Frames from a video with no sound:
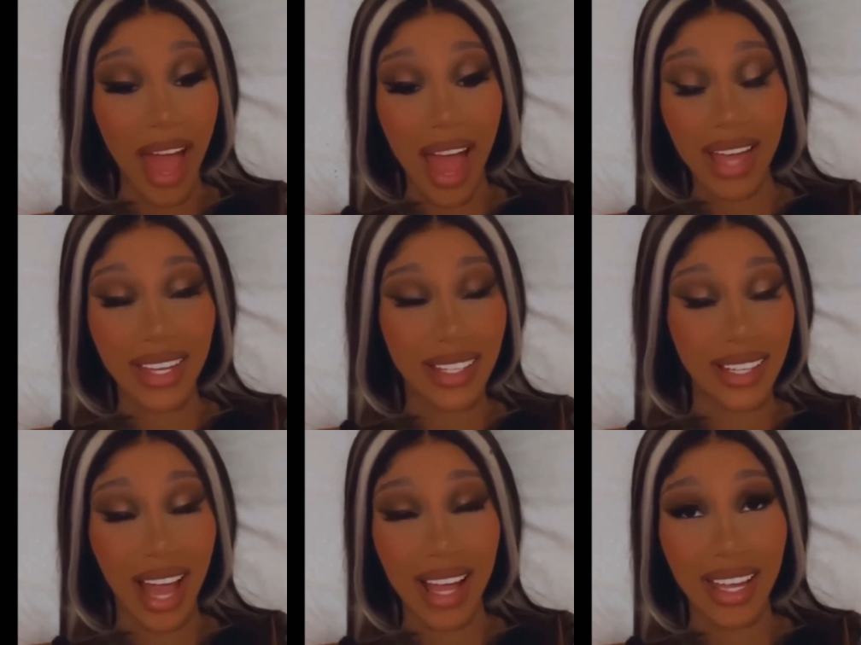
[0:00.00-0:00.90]
I
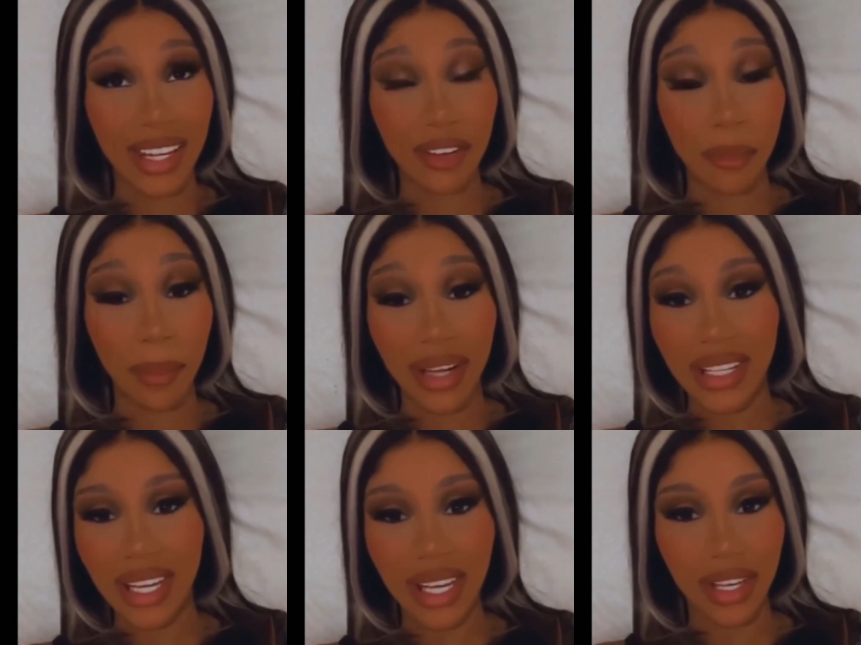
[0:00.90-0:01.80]
I couldn't even
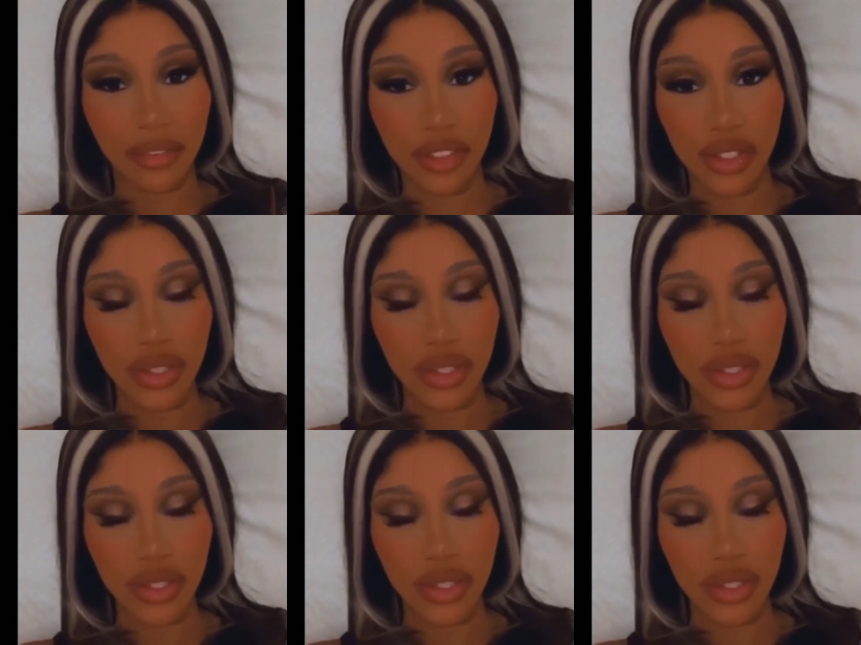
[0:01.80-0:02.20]
believe.